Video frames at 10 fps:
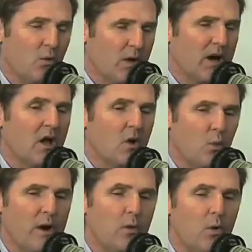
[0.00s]
we're going to,
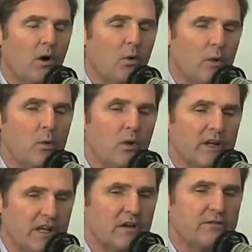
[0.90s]
we will, we will
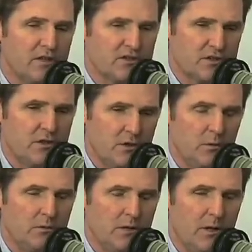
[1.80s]
give this to
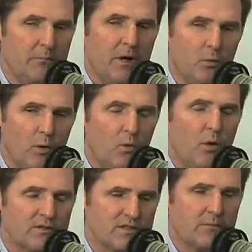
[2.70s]
you but we
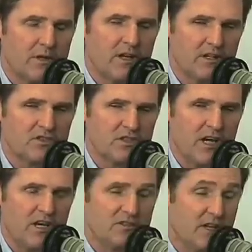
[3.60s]
want something in
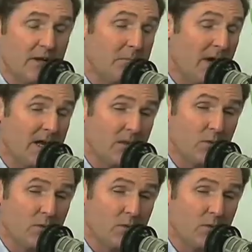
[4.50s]
exchange, not money.